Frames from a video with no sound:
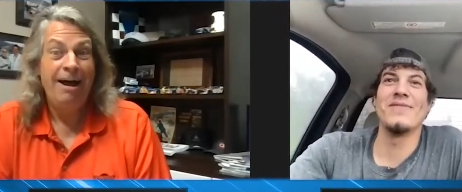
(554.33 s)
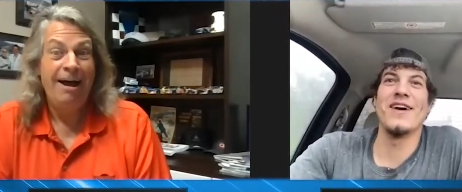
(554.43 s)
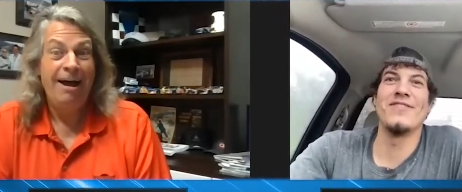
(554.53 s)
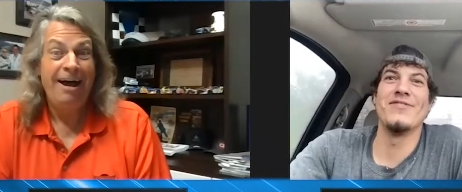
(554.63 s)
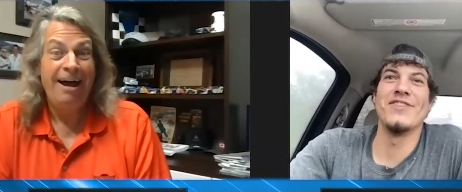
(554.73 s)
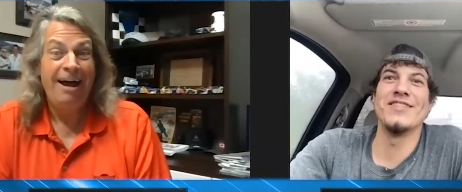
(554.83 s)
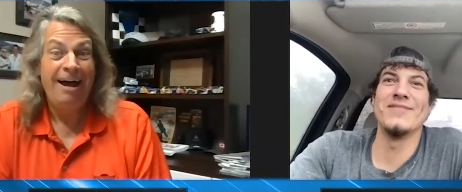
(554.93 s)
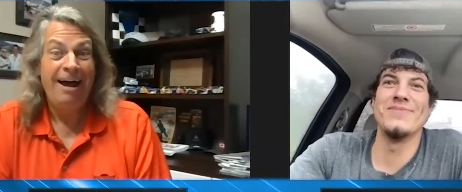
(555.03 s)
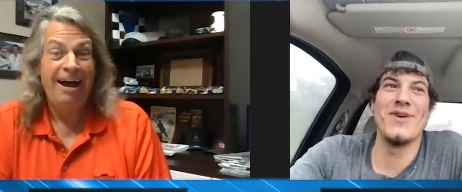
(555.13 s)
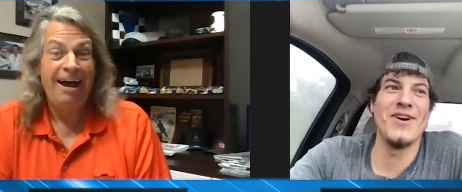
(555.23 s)
Speaker 1: after Vince
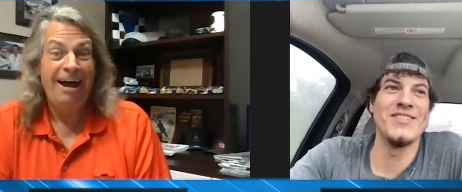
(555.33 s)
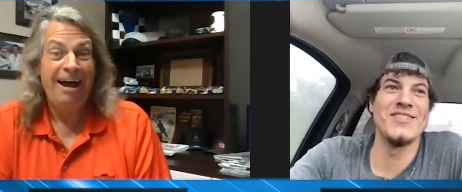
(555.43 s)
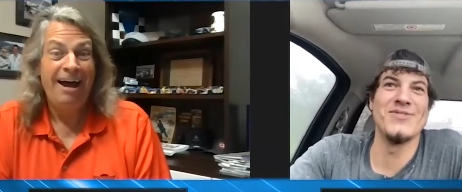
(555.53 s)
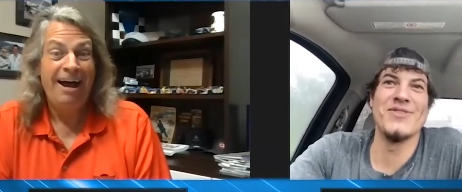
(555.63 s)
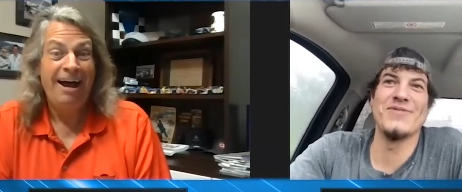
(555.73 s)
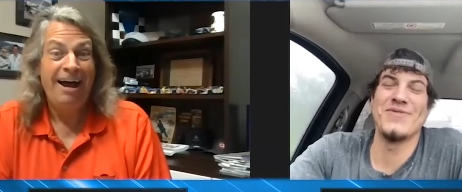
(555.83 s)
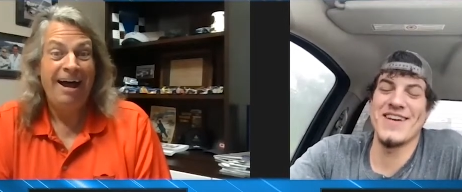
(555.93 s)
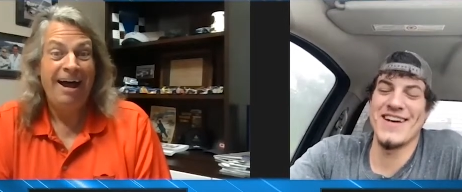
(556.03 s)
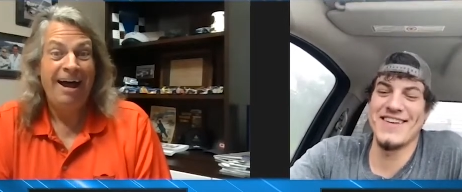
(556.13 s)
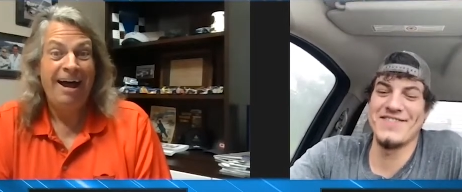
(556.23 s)
Lombardi. So we've
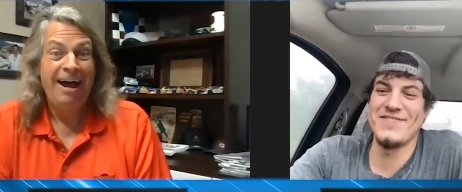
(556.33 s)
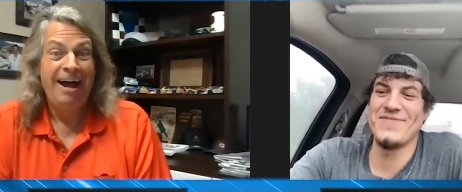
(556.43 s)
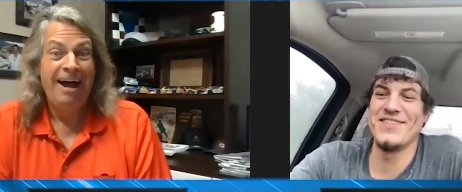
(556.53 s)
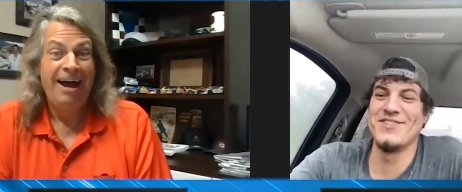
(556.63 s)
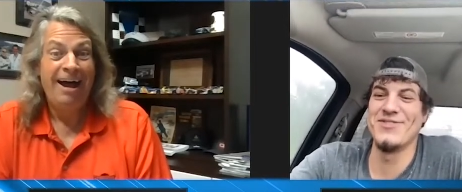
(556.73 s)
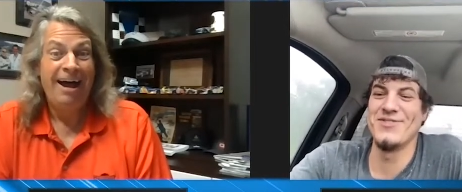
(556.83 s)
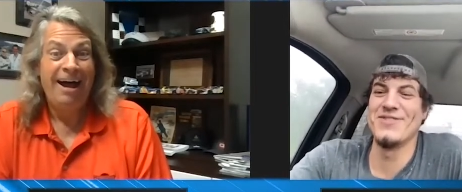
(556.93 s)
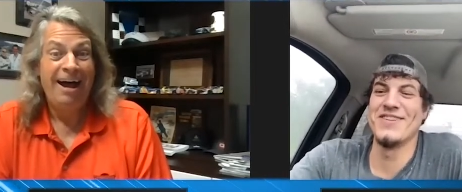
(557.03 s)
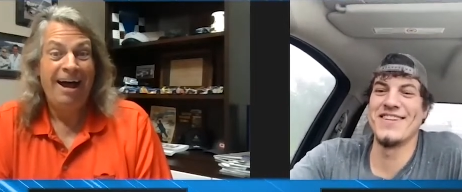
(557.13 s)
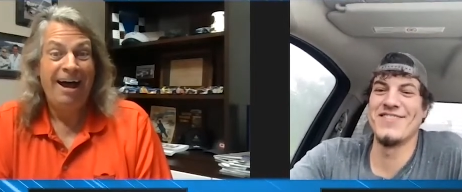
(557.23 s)
uh, we've been
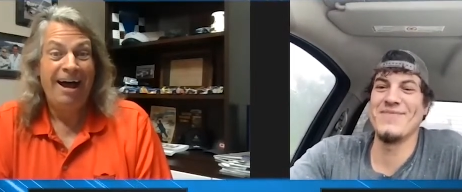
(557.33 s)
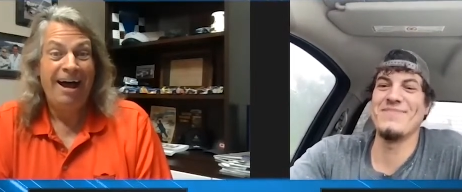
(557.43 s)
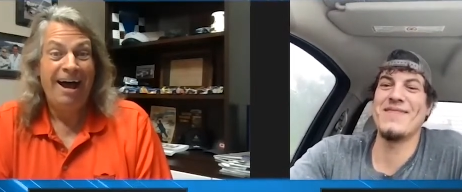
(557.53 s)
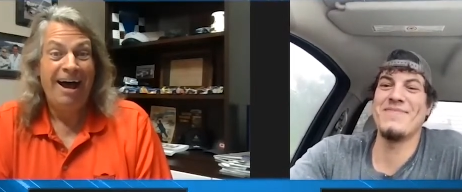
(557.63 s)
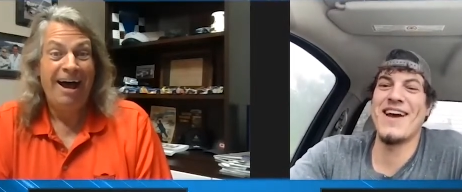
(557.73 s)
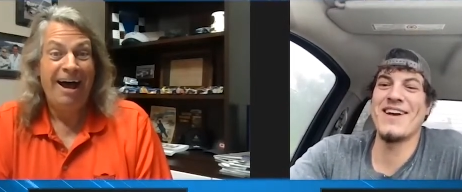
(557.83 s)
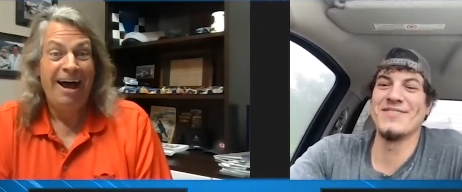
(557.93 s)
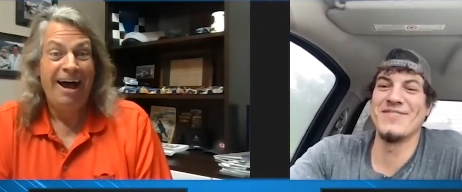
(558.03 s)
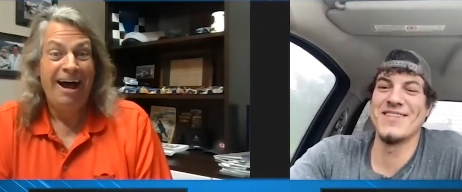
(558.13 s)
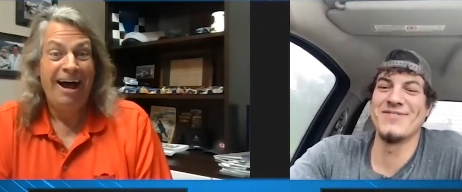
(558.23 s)
true Green Bay
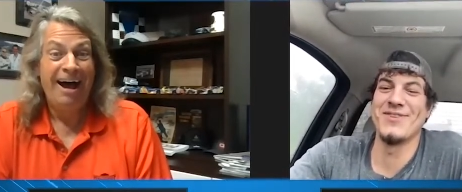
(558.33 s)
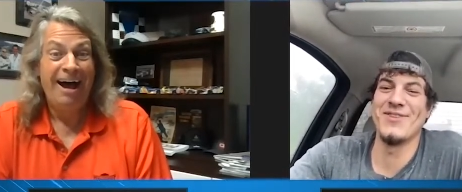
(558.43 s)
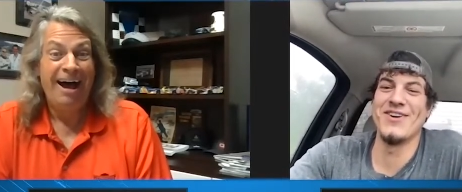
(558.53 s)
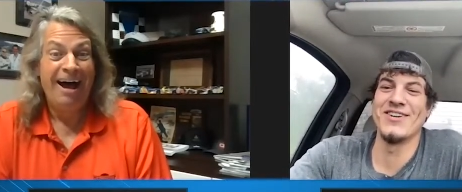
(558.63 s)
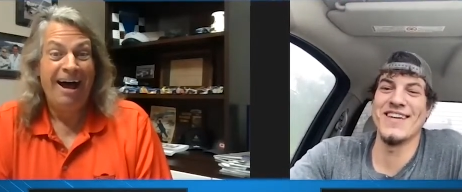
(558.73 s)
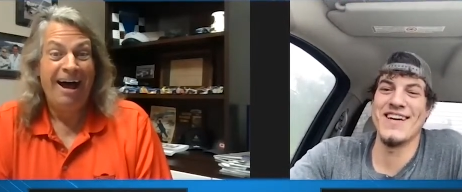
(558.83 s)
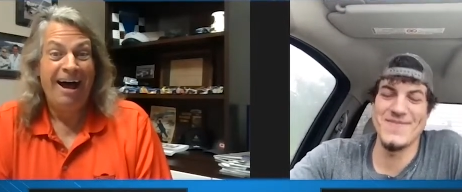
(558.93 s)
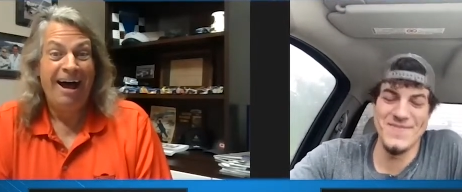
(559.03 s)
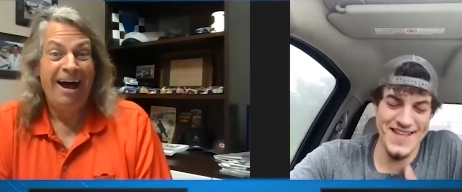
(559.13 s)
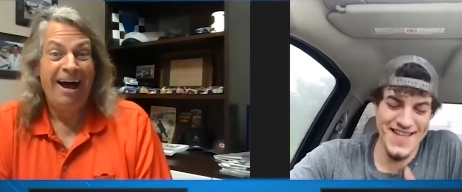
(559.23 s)
Packers fans for a long
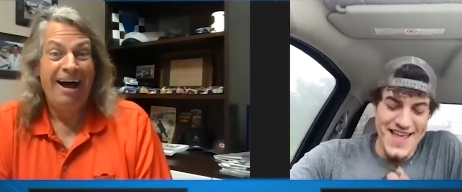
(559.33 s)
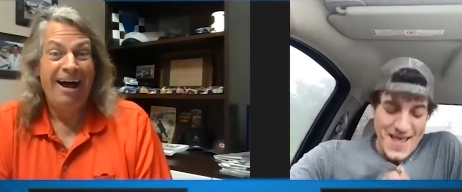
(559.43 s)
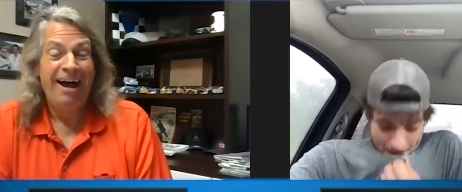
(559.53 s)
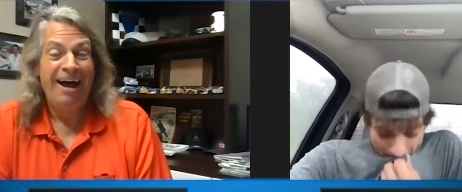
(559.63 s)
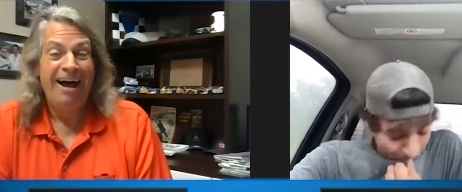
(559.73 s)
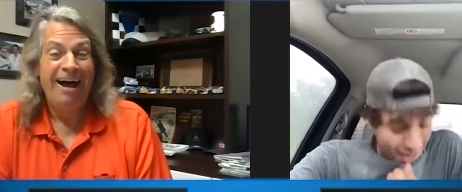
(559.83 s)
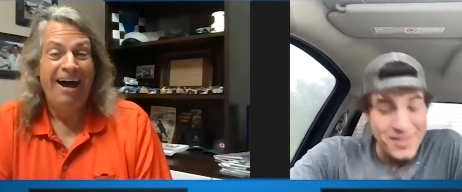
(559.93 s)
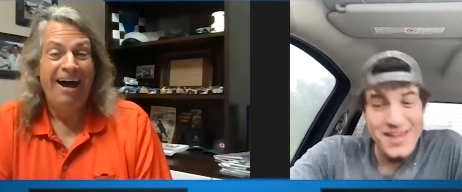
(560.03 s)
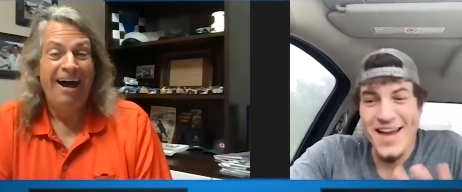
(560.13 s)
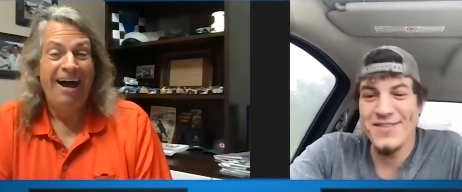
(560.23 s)
time. Uh, I
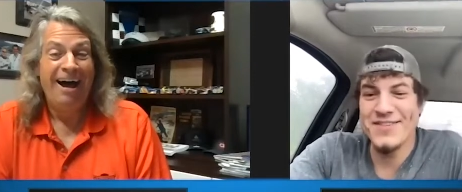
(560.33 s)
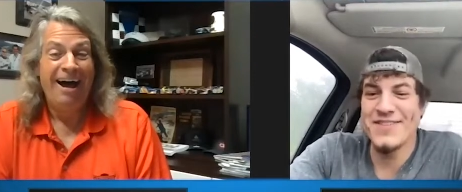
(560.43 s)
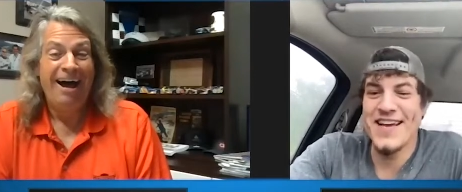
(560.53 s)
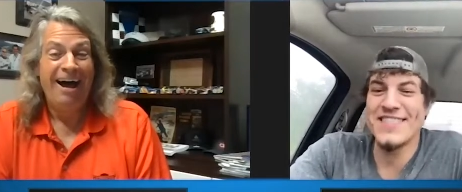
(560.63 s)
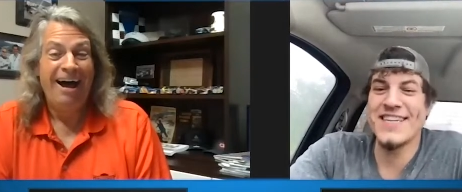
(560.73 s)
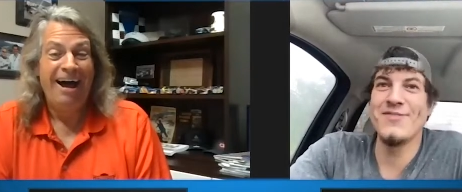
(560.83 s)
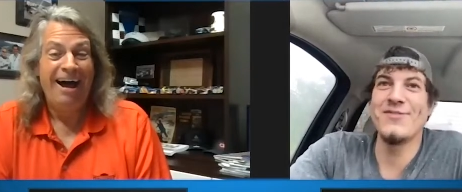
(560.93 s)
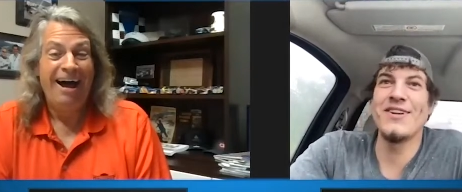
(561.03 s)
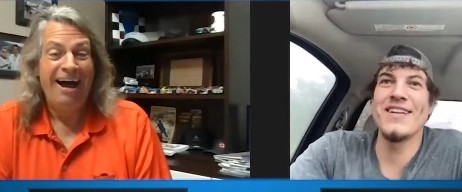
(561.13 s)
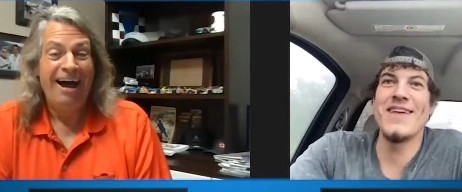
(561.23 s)
think I, dad said he
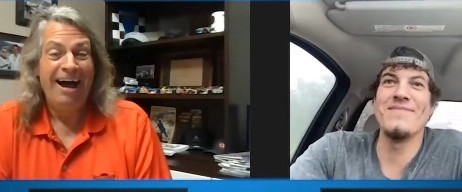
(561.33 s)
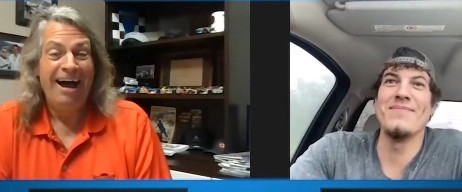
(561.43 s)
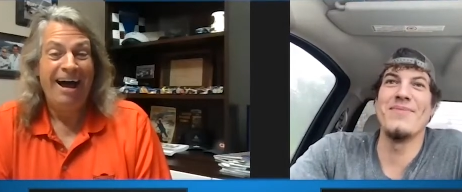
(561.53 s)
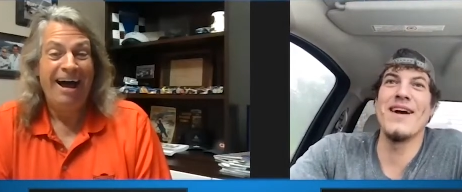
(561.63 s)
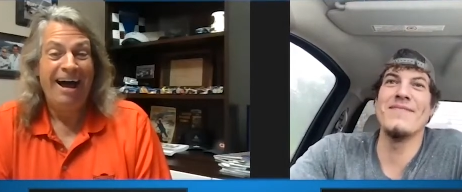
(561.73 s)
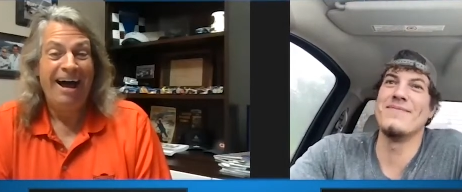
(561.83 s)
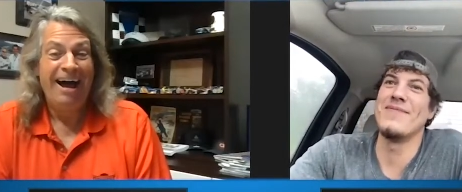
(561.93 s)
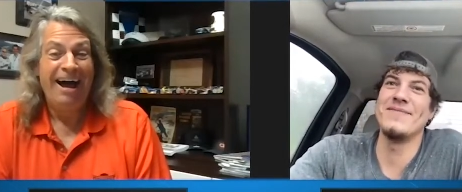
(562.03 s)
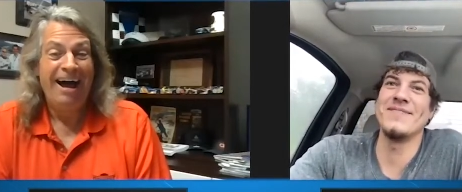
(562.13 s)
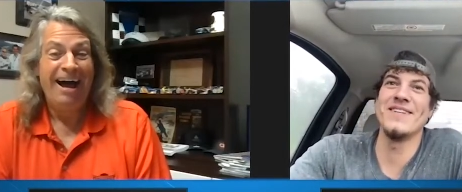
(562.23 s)
wanted to name me Brett, but
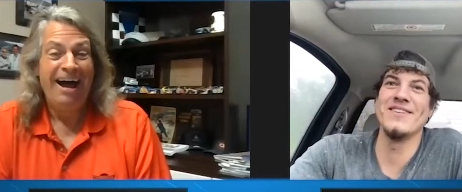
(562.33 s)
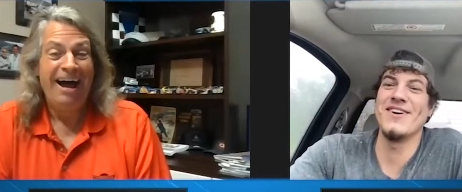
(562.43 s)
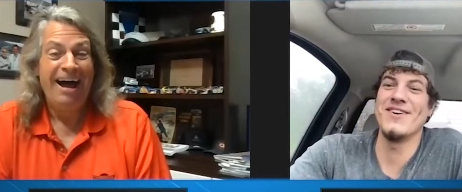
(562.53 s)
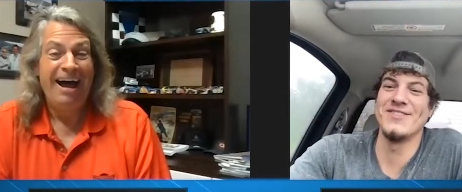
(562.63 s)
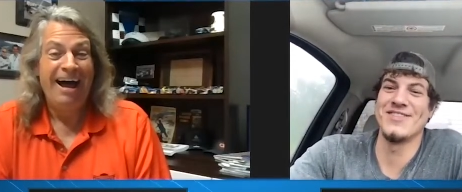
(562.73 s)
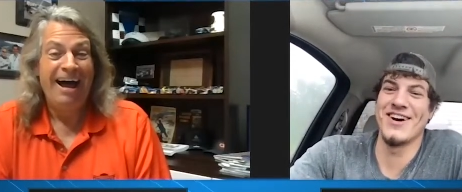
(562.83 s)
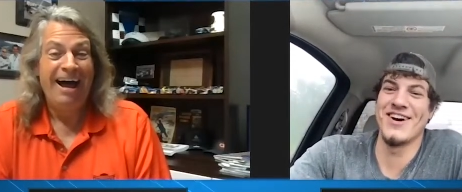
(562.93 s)
mom said no. So